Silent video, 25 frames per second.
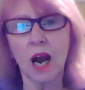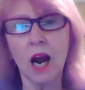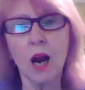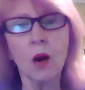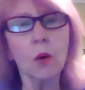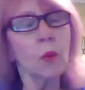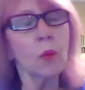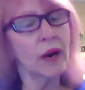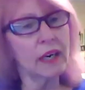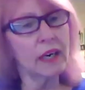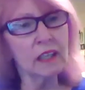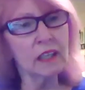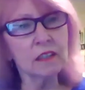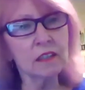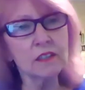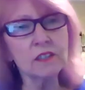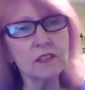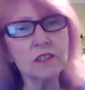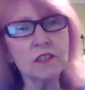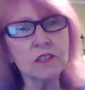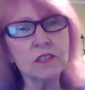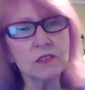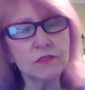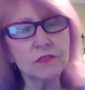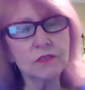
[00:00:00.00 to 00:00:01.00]
our waiting
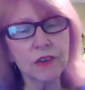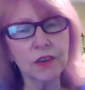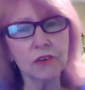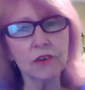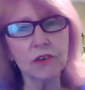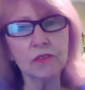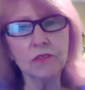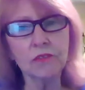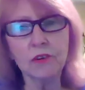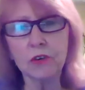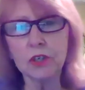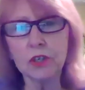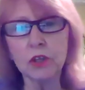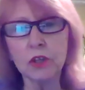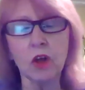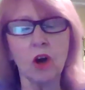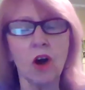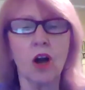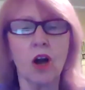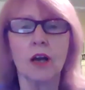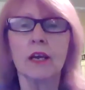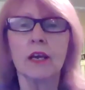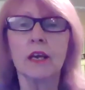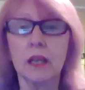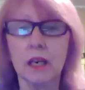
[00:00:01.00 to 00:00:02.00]
list is very, very
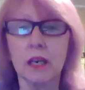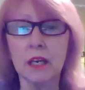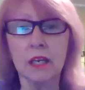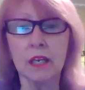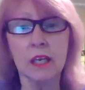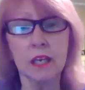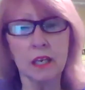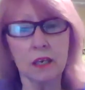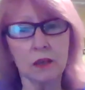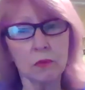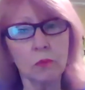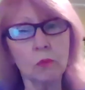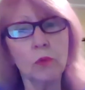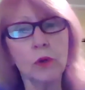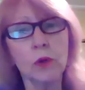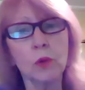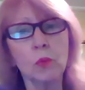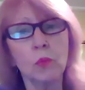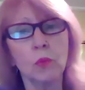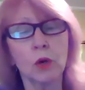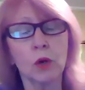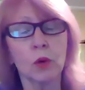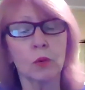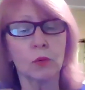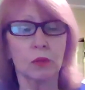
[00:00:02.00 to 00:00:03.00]
long. And again,
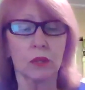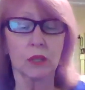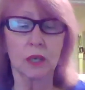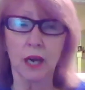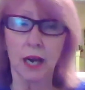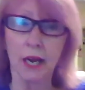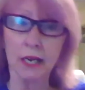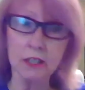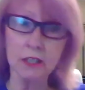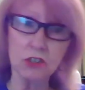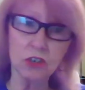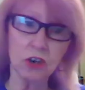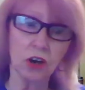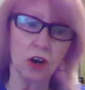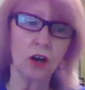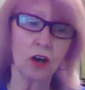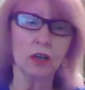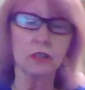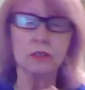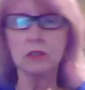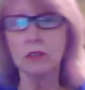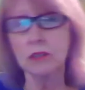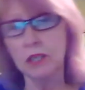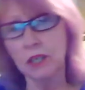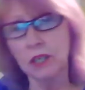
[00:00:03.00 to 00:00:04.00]
we work with guide
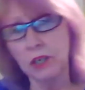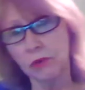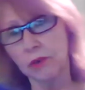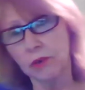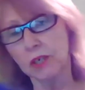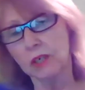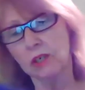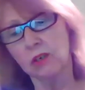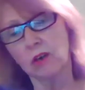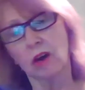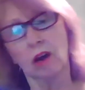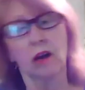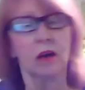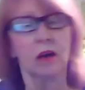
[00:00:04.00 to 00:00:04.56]
dogs and hearing